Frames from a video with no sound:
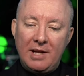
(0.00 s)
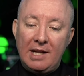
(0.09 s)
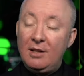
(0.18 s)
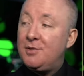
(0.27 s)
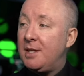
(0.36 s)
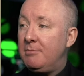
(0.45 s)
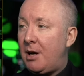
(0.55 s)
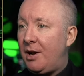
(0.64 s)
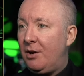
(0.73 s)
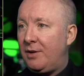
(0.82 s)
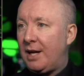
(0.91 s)
They're losing
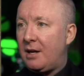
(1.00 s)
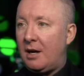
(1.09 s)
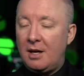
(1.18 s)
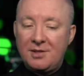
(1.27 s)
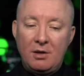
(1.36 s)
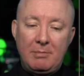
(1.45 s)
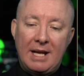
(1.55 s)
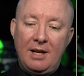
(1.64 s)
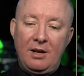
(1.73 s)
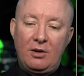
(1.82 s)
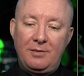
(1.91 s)
money on their cars. They're not
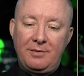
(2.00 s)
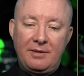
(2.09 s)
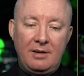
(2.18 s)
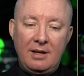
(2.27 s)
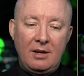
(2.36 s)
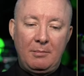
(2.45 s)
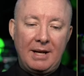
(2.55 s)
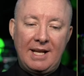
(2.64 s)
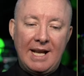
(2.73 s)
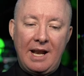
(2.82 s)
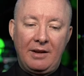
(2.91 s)
making a good. They're not
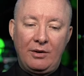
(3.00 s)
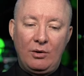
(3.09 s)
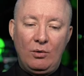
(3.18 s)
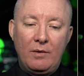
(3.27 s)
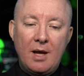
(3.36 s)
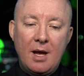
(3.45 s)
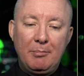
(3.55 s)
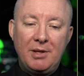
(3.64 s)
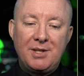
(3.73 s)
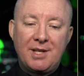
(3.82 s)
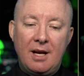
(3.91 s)
making anything at all.
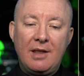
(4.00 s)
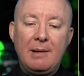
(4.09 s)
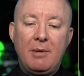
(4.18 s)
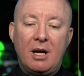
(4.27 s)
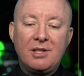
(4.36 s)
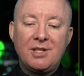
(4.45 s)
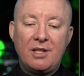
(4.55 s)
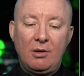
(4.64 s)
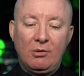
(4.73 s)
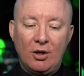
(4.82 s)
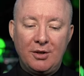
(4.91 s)
But their margins are
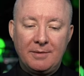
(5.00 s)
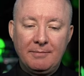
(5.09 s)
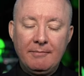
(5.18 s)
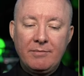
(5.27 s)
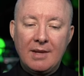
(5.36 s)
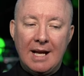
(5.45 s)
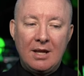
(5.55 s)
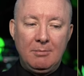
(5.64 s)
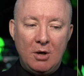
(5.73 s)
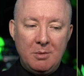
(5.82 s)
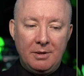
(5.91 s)
no good at
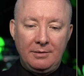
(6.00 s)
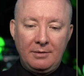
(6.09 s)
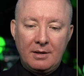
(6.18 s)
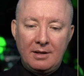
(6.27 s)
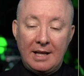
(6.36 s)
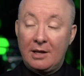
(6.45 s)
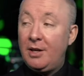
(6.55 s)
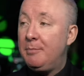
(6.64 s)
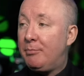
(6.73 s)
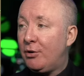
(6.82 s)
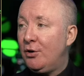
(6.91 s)
the moment. That could
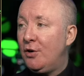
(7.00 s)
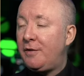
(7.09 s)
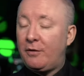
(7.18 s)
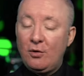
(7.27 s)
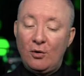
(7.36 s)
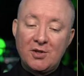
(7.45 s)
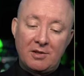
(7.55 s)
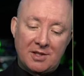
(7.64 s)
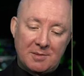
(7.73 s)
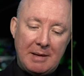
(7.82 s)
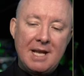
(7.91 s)
improve, of course,
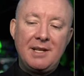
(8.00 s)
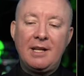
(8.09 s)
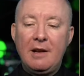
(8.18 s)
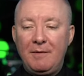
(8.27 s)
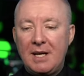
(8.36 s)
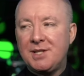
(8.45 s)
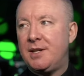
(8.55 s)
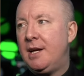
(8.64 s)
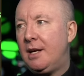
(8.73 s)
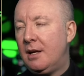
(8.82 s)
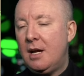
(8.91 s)
of spending,
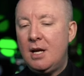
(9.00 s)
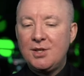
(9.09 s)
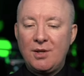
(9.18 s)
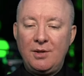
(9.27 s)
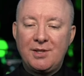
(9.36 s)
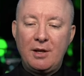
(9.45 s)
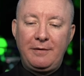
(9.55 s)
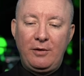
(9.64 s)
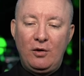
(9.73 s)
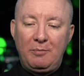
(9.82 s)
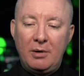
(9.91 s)
investing, so on and so forth.